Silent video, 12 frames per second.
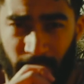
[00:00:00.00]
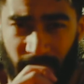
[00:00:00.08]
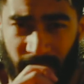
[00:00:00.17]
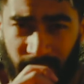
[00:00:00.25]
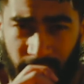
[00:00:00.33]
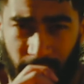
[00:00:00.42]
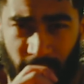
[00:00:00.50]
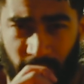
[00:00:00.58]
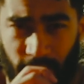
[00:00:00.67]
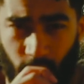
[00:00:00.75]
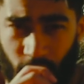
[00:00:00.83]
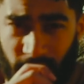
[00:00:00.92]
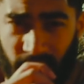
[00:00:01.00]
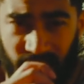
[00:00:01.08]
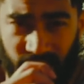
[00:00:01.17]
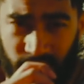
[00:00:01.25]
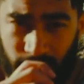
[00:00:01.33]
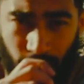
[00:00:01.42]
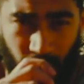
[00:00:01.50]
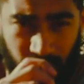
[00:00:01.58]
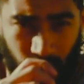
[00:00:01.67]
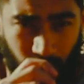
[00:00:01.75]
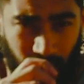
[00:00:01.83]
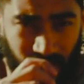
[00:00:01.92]
peak performance body
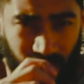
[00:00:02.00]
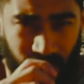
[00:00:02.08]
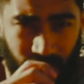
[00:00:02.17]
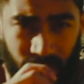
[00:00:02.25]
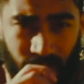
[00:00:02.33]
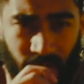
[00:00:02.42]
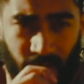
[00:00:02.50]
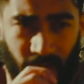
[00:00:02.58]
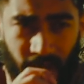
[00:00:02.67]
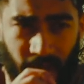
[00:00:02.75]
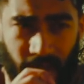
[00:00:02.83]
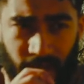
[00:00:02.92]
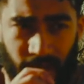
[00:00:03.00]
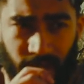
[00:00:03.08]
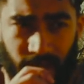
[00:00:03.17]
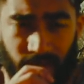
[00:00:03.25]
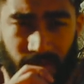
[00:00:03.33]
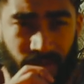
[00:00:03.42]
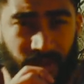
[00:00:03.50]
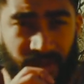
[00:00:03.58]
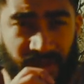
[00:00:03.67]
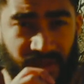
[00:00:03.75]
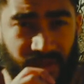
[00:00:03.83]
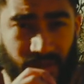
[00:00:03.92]
weight and
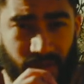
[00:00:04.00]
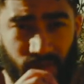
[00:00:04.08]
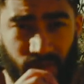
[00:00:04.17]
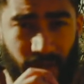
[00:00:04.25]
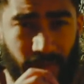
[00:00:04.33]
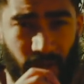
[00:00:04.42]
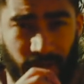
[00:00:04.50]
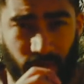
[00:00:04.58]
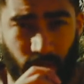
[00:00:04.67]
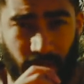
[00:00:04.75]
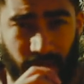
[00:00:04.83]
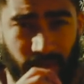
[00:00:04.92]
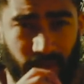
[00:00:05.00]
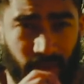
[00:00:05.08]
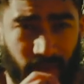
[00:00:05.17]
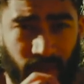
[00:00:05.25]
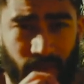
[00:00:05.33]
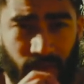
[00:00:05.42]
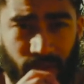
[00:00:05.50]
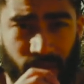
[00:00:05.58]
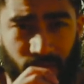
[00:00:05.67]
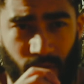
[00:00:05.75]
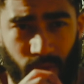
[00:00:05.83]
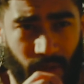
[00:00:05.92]
stick to that body weight
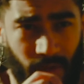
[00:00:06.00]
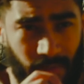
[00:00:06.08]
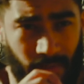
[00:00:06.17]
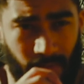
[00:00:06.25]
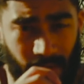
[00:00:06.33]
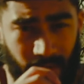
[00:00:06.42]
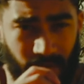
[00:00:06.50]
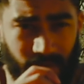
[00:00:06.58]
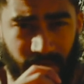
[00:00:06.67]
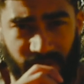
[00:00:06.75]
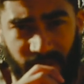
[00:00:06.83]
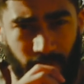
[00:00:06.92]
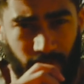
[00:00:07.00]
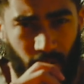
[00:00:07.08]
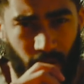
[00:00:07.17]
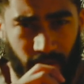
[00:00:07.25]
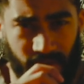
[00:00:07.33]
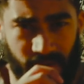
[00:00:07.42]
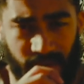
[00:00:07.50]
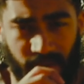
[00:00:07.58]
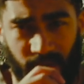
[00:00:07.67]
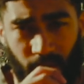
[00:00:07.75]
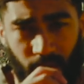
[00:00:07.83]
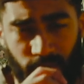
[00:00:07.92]
so you can make a decent progress in
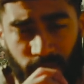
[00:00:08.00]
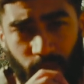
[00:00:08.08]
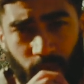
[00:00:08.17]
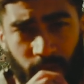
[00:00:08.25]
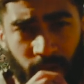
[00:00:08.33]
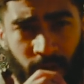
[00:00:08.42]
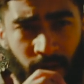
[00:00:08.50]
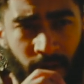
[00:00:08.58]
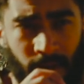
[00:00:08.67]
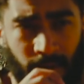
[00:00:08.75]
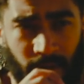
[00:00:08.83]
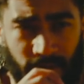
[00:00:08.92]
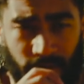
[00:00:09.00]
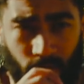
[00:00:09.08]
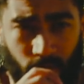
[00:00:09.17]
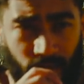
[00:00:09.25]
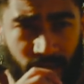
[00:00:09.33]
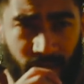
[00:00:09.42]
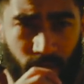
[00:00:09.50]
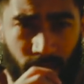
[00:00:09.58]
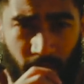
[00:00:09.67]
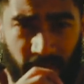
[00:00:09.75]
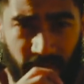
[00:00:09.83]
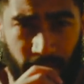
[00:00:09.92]
all 4. But of course, there will
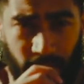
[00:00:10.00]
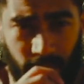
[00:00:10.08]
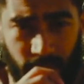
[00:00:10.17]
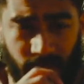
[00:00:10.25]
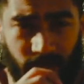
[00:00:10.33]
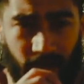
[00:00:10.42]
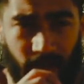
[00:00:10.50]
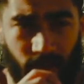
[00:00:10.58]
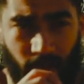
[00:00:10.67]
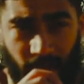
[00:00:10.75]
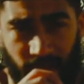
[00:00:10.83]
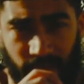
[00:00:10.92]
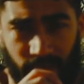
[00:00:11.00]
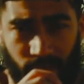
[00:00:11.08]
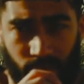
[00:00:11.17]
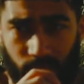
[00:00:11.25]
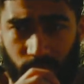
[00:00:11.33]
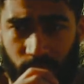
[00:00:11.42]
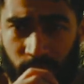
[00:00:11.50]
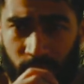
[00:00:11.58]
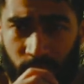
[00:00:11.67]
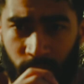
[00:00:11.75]
have periods that you have to